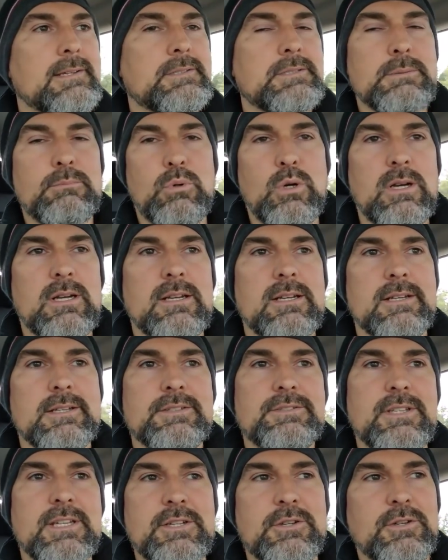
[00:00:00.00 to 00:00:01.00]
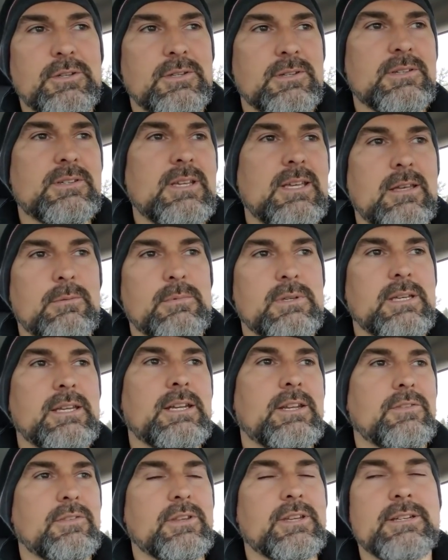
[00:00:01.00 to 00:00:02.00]
surprise, they couldn't tell me
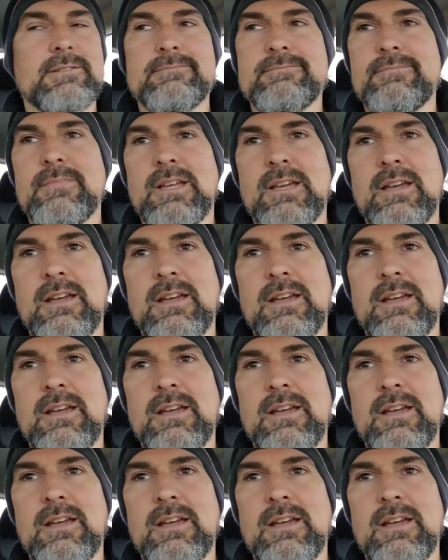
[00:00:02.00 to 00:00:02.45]
anything.